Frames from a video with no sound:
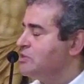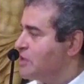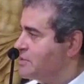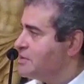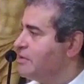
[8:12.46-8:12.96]

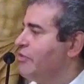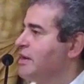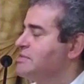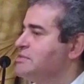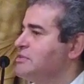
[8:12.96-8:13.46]
Jesus
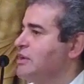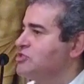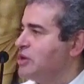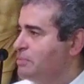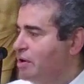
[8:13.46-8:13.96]
invites us to
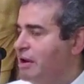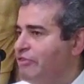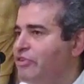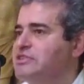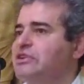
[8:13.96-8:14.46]
touch him, not in
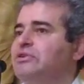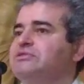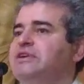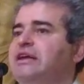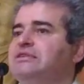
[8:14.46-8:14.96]
a physical
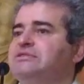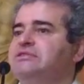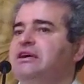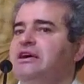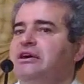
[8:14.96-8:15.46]

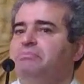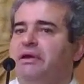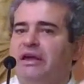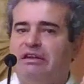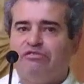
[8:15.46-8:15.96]
sense,
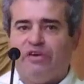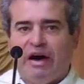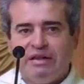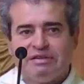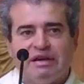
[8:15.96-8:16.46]
but he
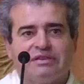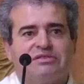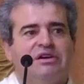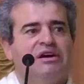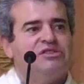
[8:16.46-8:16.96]
invites
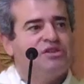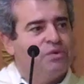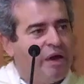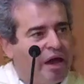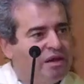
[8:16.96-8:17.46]
us
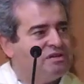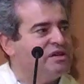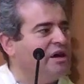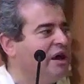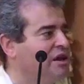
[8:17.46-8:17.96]
to
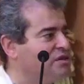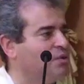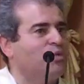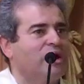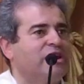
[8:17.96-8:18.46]
enter into
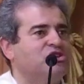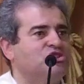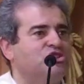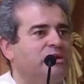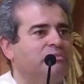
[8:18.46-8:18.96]
a
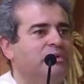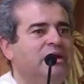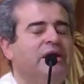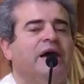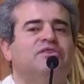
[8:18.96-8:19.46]
relationship.
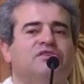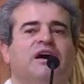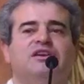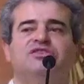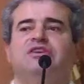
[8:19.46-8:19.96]
And to
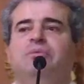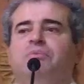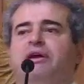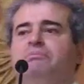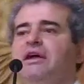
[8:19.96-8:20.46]
touch
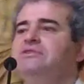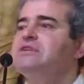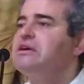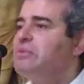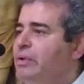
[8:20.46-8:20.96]
someone means
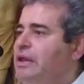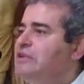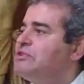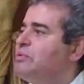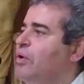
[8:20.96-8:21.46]
we
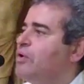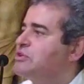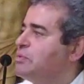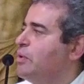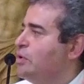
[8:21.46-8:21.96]
need to walk
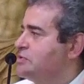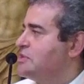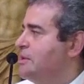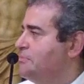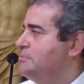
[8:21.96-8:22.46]
towards
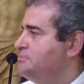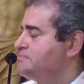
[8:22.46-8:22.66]
them.